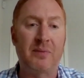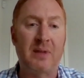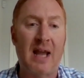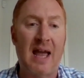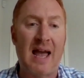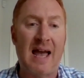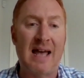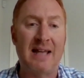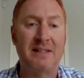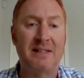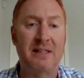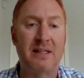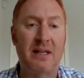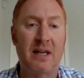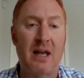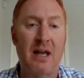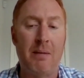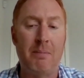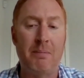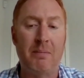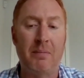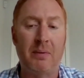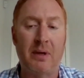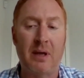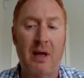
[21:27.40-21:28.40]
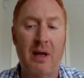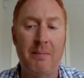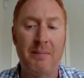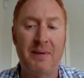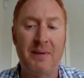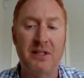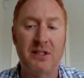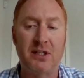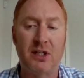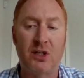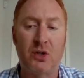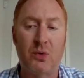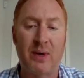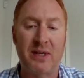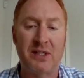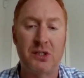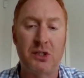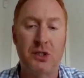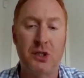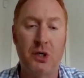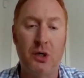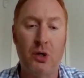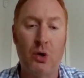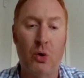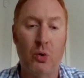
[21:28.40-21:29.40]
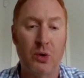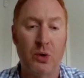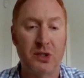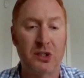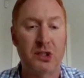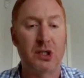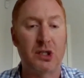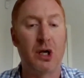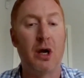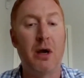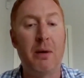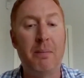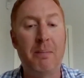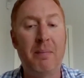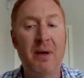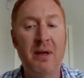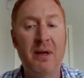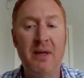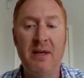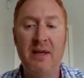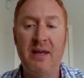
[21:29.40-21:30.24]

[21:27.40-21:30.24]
has come into question longer term.